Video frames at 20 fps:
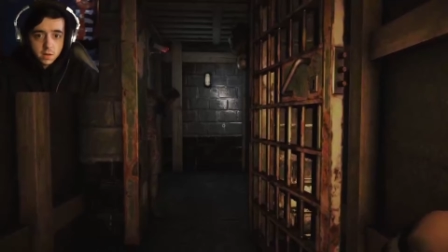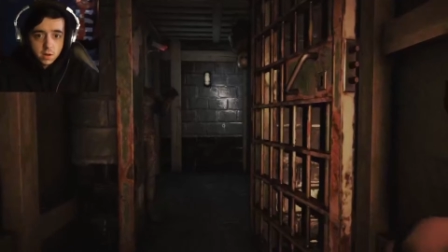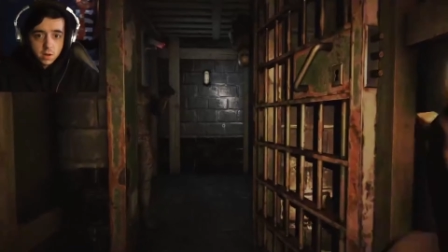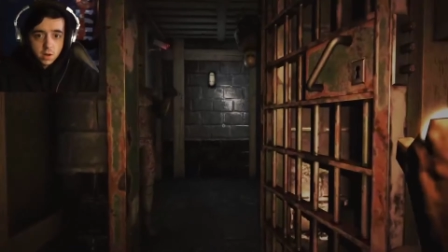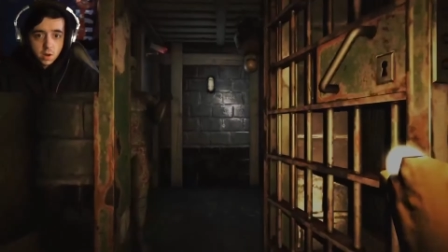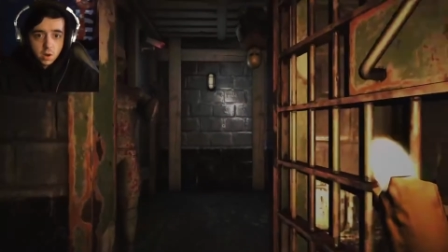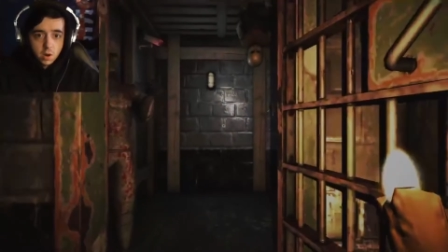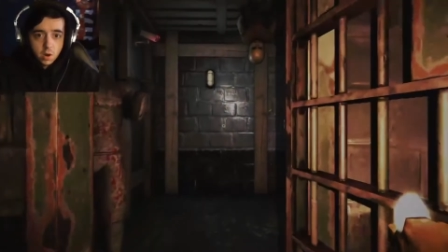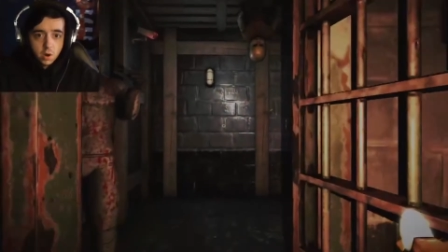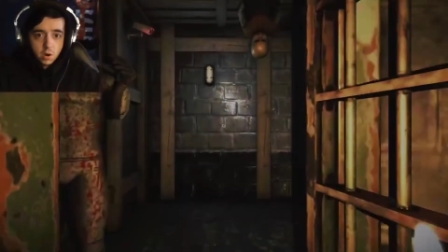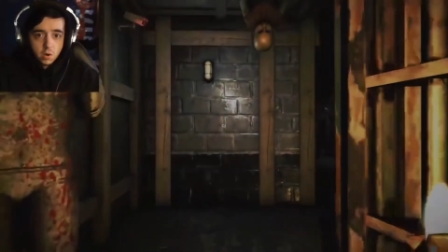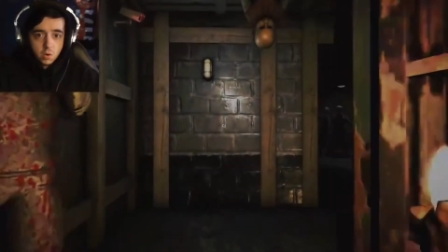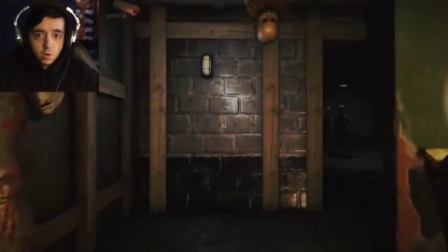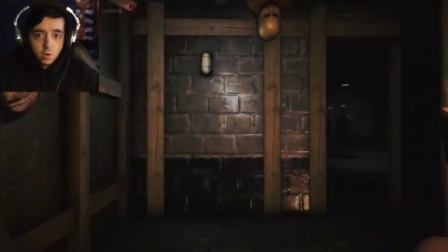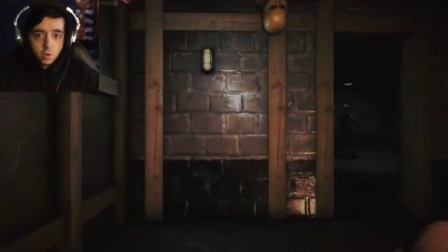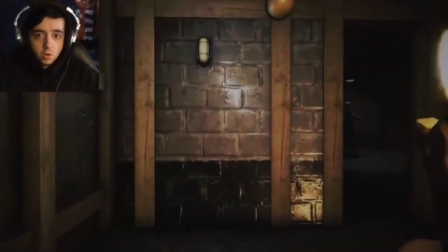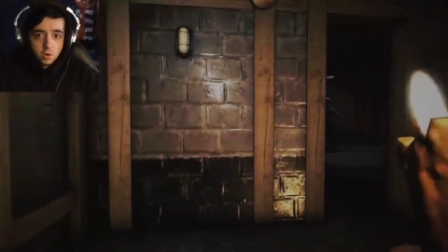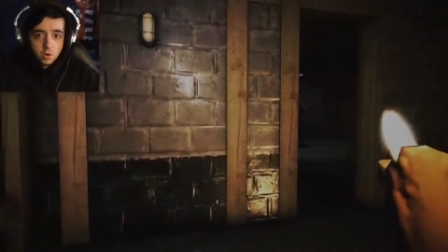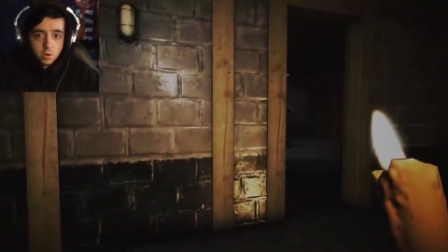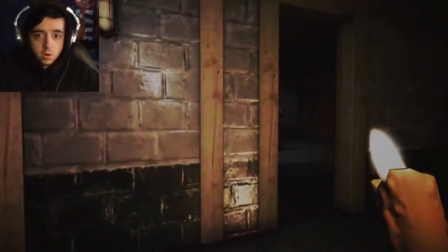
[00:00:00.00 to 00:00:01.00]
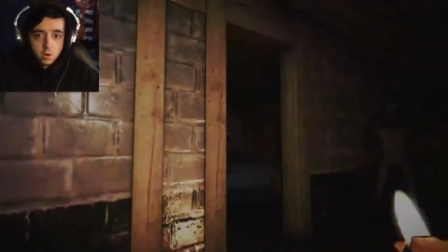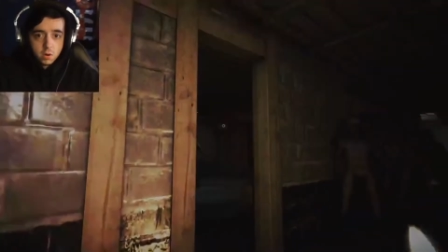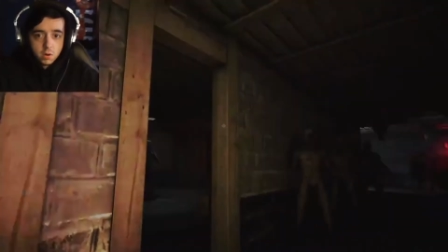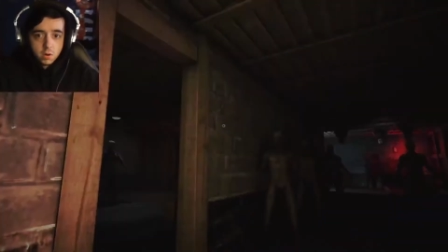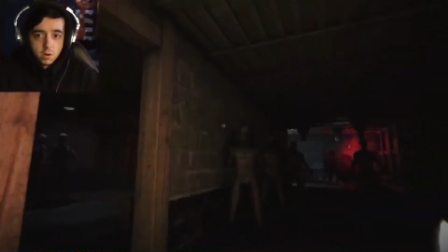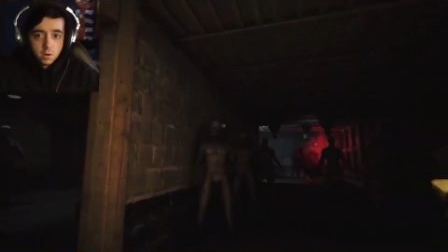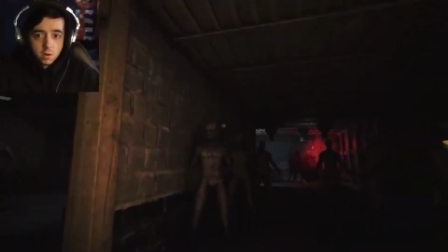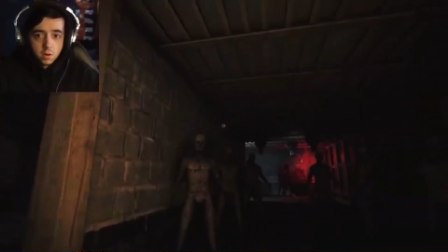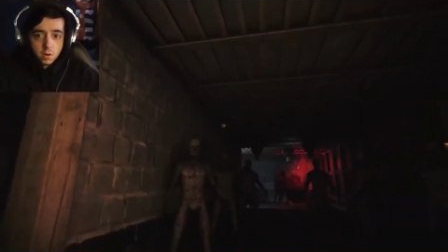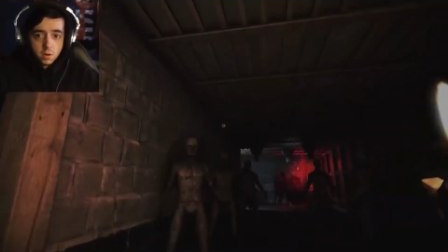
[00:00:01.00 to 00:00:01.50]
oh.
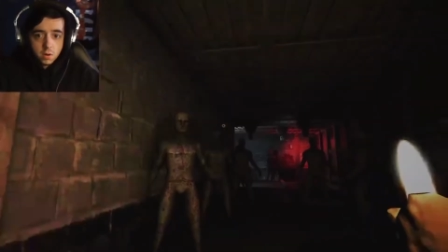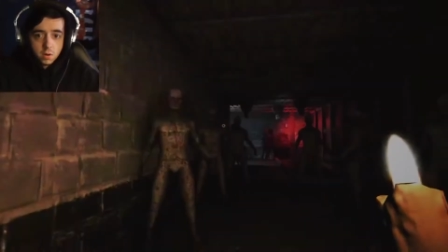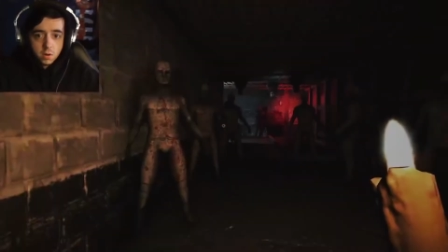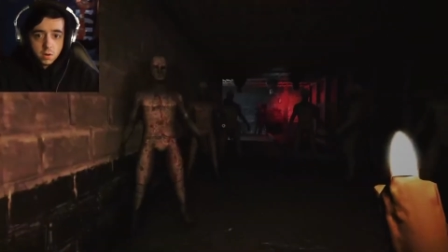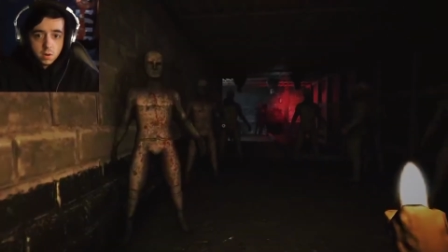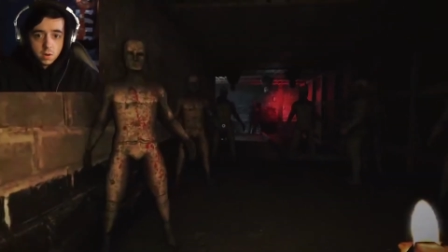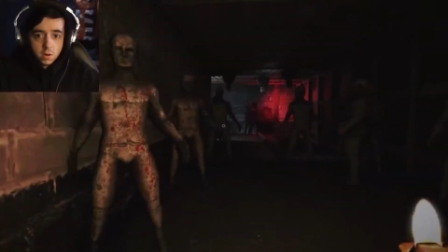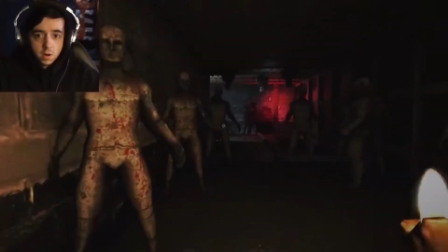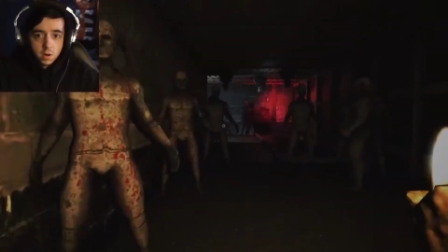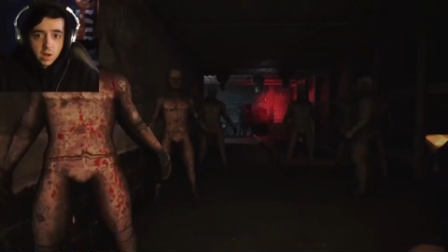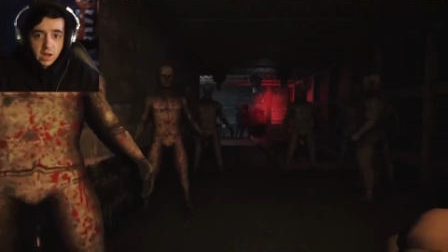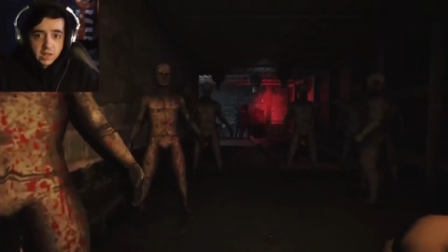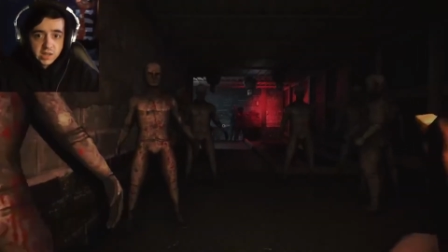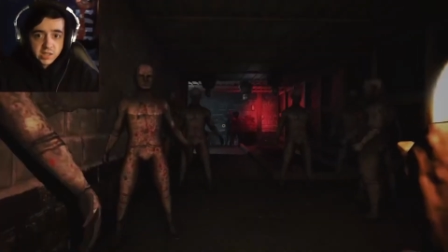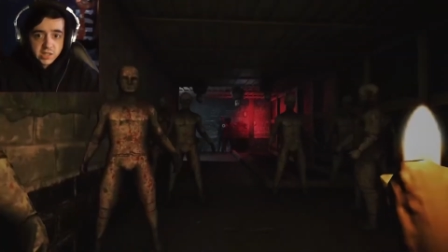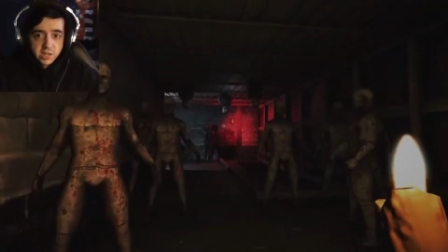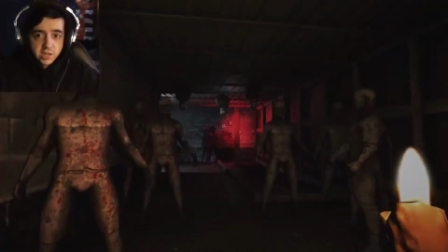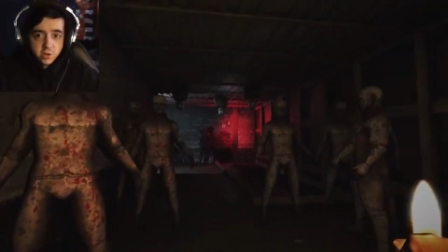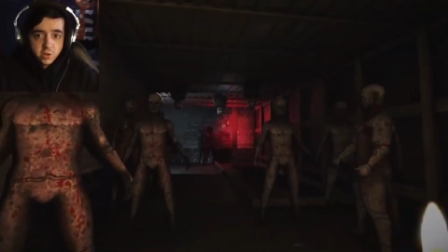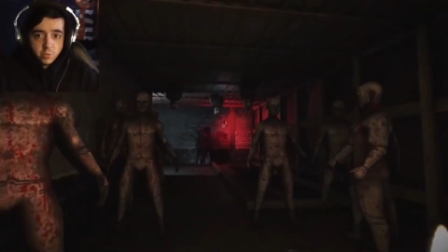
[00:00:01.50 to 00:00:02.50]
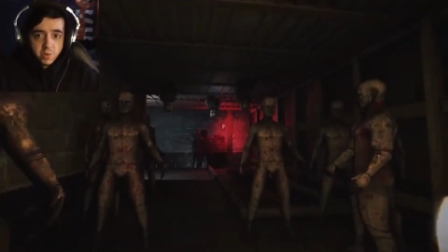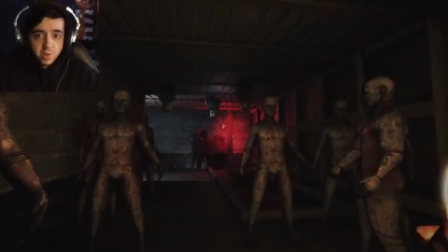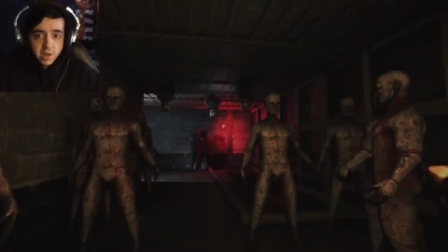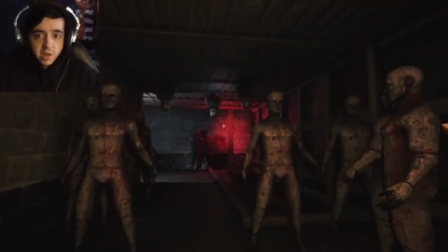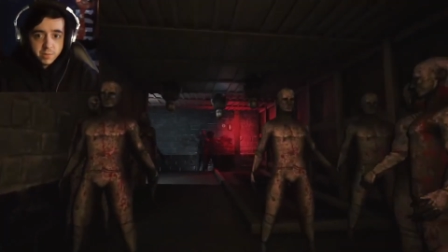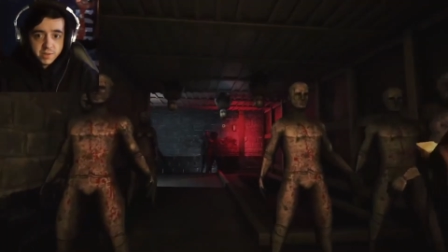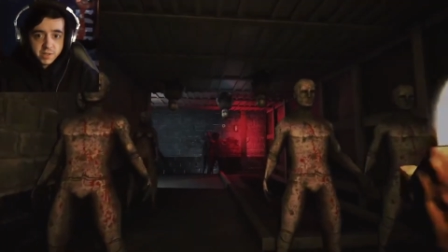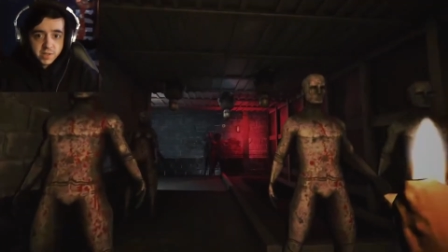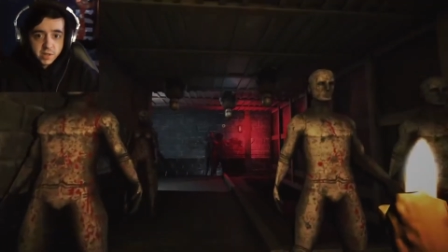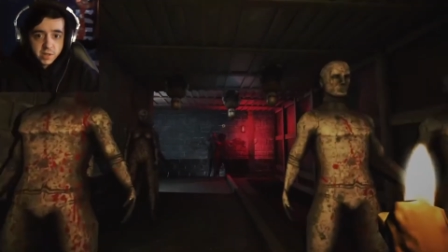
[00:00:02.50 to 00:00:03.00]
I see you,
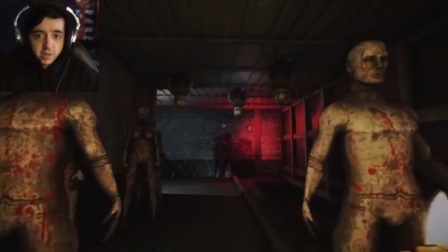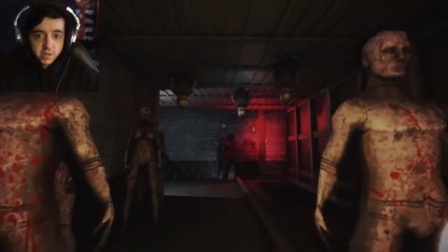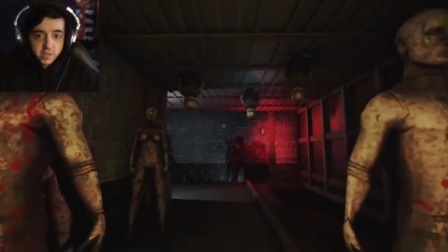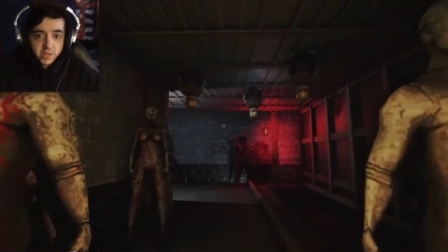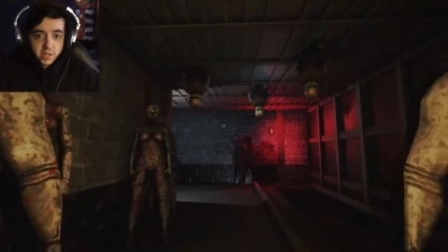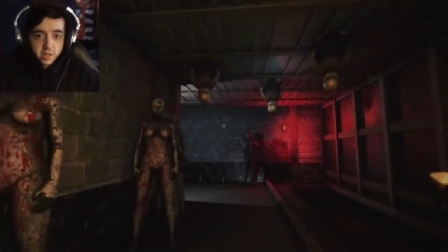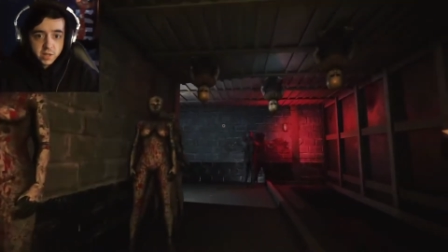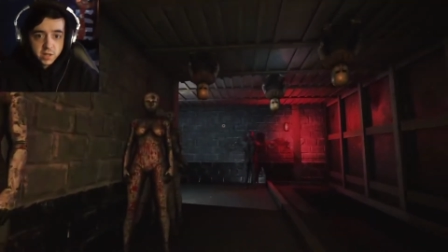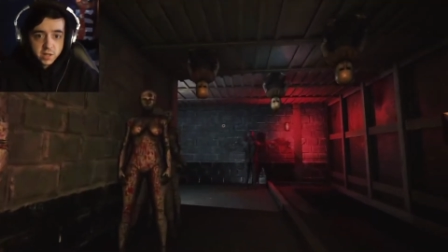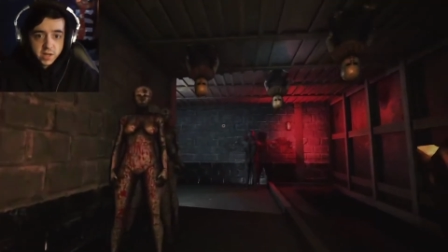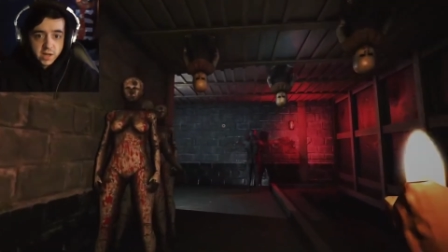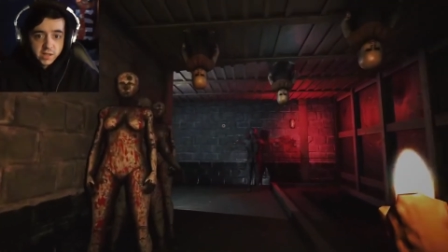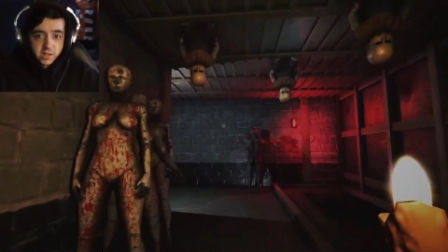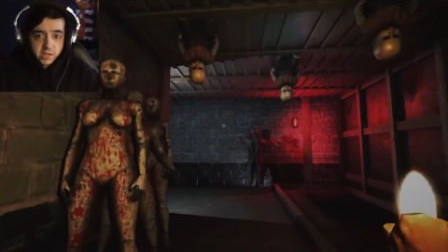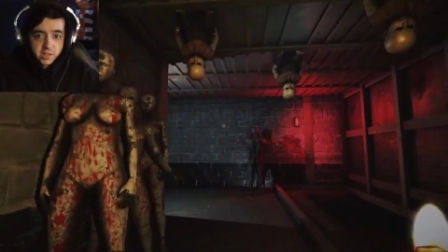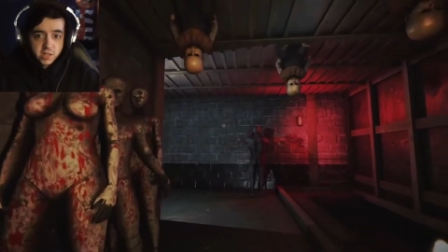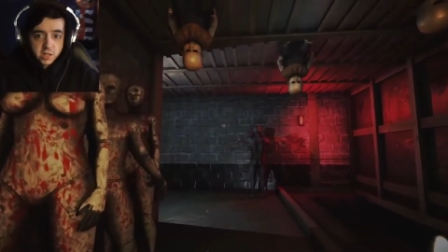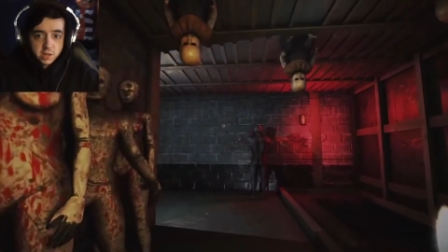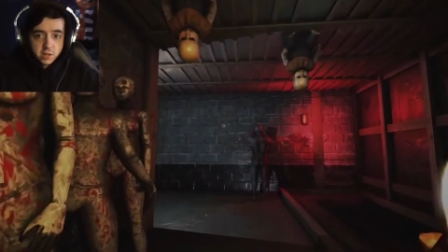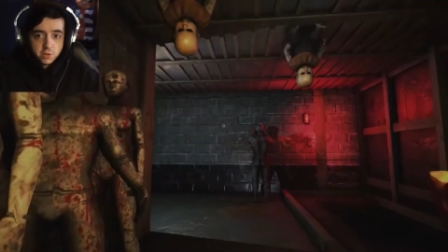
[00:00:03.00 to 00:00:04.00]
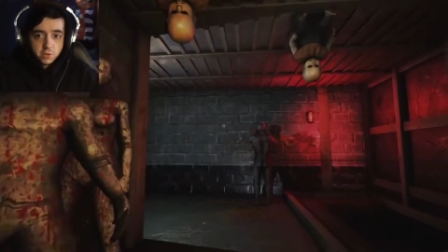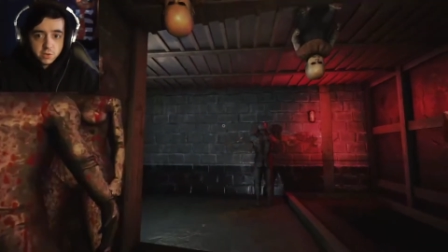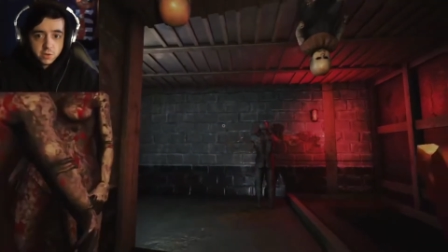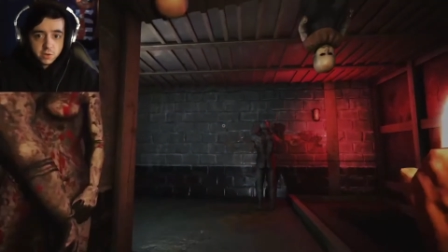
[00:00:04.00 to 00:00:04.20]
babies on the ceiling. I see you.